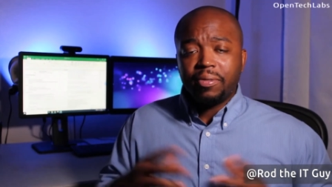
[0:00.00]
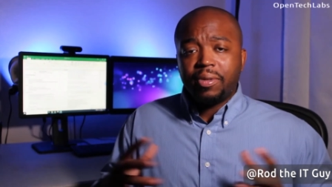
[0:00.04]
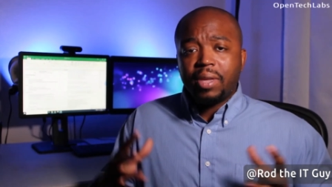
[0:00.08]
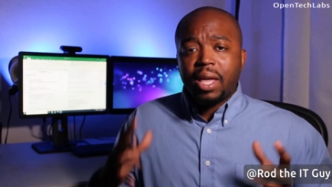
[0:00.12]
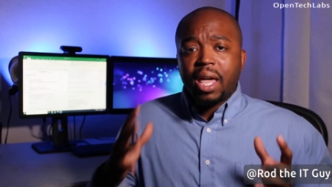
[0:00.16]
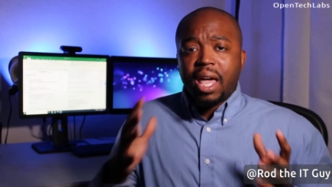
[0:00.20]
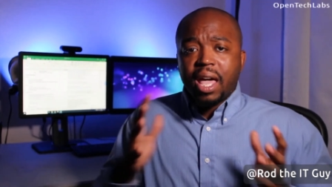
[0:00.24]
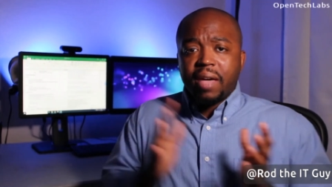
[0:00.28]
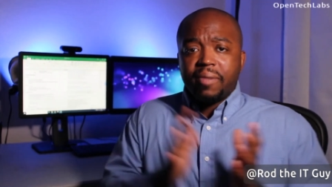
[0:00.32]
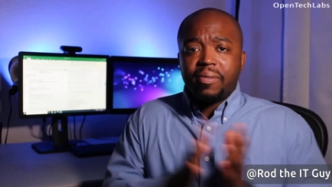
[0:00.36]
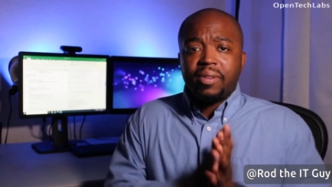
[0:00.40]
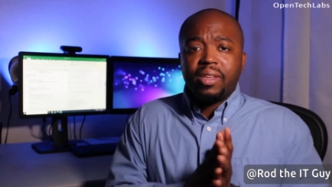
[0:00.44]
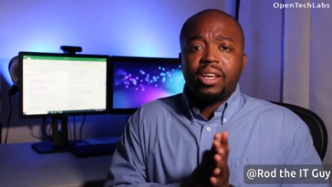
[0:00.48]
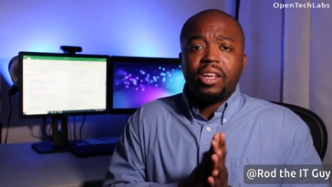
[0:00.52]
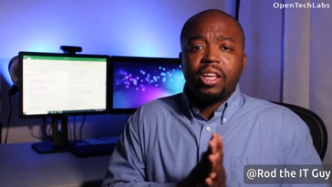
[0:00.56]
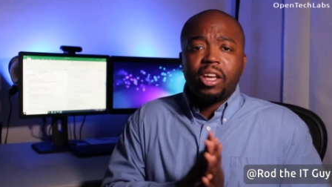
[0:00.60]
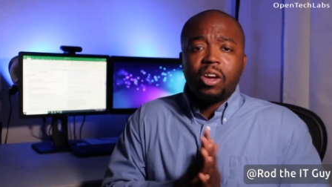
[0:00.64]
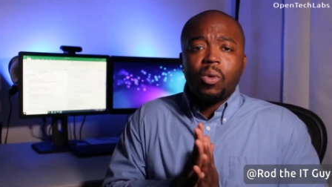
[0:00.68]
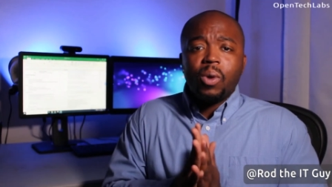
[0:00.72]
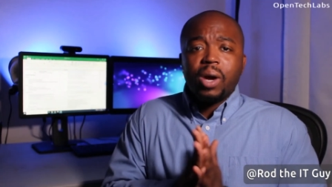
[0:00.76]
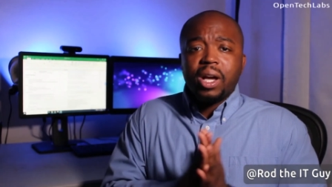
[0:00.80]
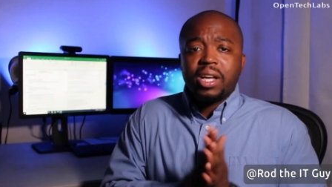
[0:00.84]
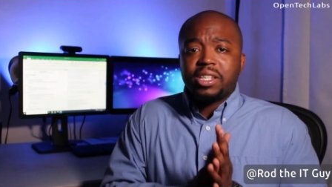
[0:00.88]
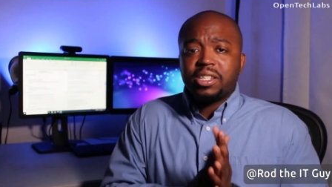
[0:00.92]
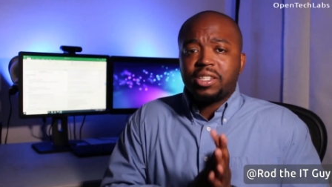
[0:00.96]
If you have any
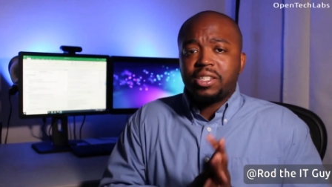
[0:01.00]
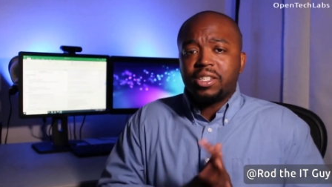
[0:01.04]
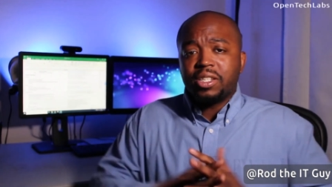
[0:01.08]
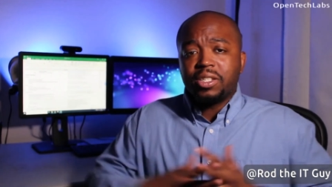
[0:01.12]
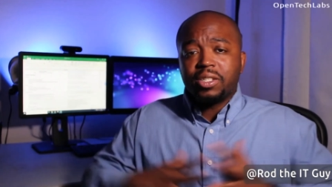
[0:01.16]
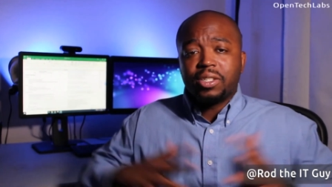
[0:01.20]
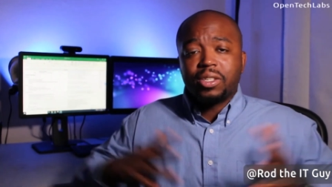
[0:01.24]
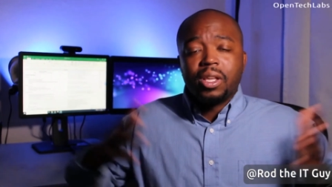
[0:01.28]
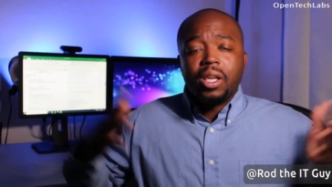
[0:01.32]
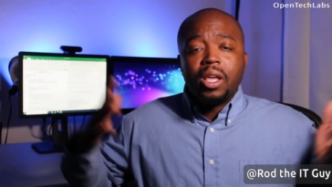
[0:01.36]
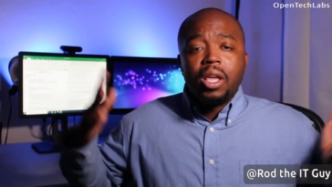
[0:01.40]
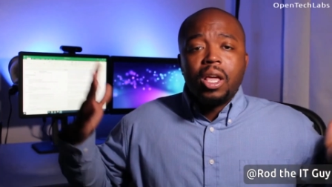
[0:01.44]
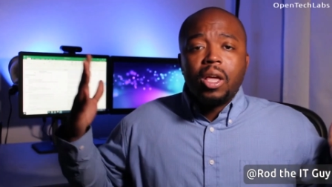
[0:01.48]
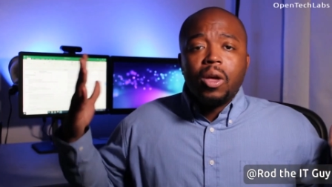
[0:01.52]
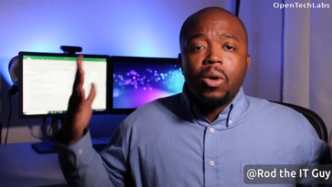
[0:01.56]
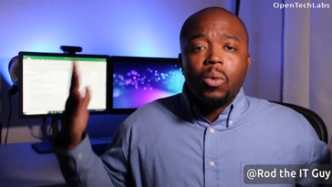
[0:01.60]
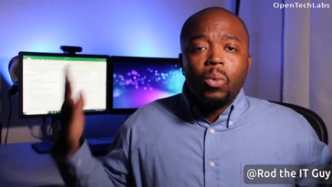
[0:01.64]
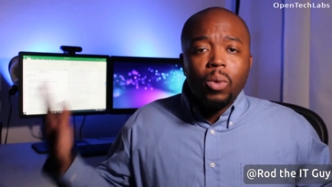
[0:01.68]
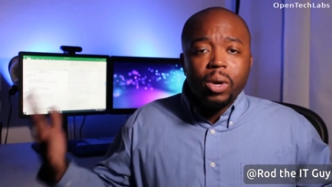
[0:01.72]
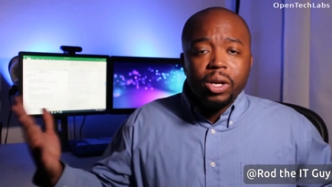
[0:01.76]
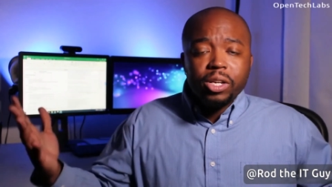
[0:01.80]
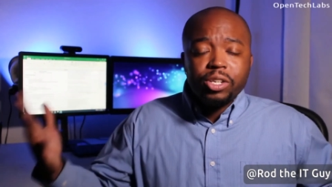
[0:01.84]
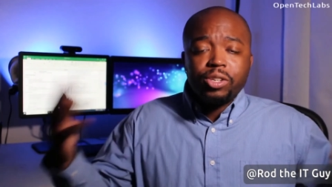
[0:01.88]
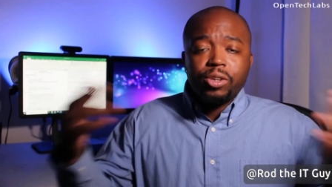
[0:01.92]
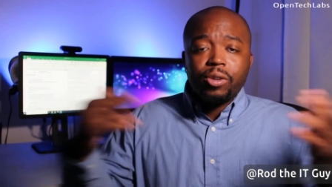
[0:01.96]
questions,
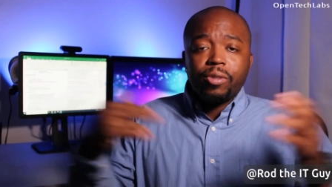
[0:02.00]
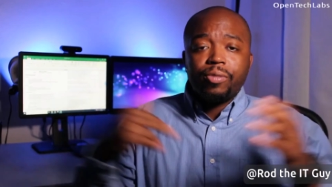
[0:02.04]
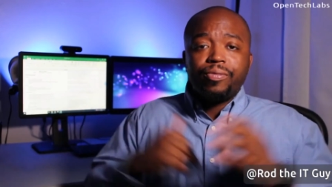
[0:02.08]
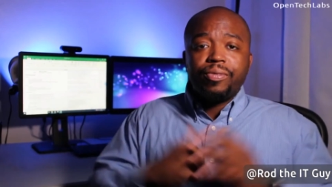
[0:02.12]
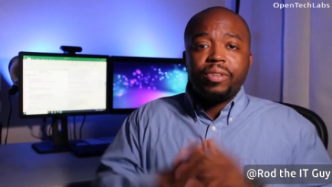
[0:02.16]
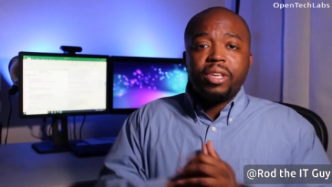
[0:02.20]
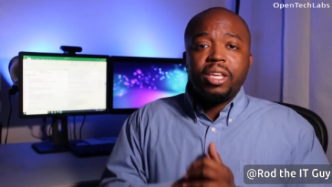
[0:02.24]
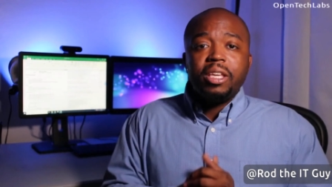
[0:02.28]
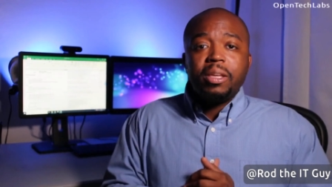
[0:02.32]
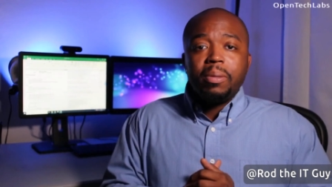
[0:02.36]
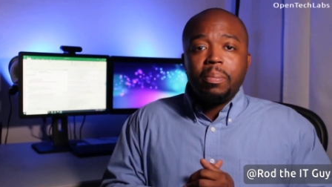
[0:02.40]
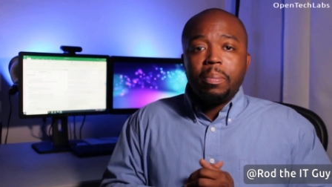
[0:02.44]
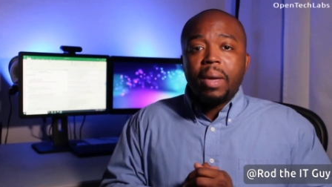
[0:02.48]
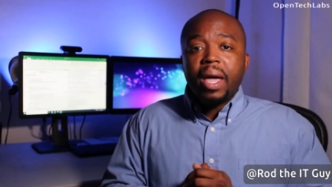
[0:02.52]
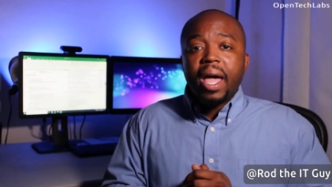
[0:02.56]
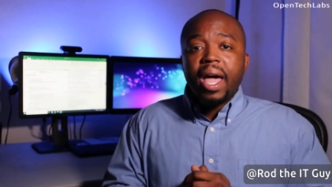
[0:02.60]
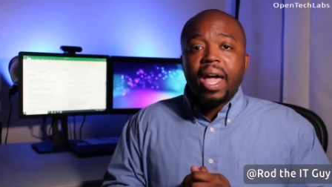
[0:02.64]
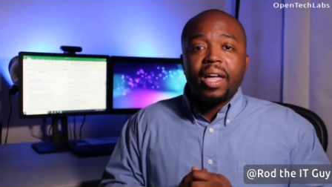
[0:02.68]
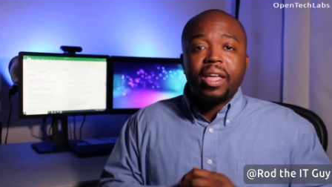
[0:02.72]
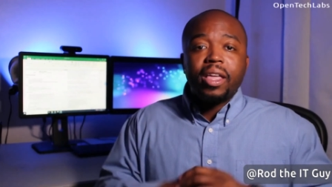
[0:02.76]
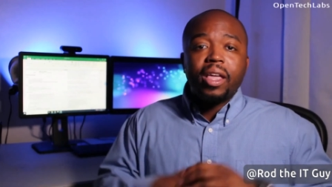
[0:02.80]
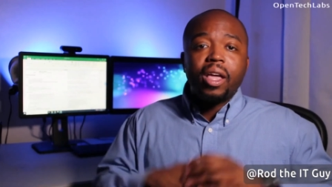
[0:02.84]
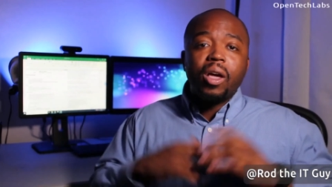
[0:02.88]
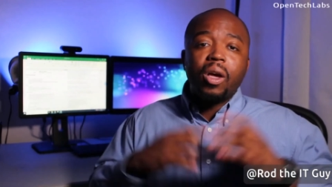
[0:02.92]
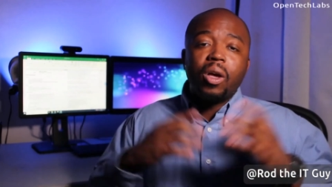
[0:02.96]
what's your
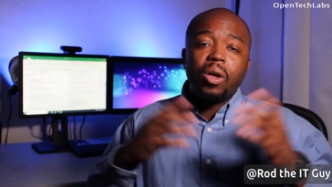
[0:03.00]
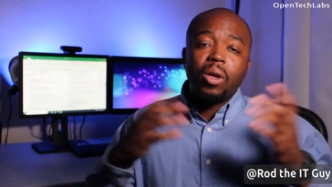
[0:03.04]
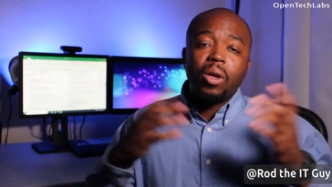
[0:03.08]
feedback?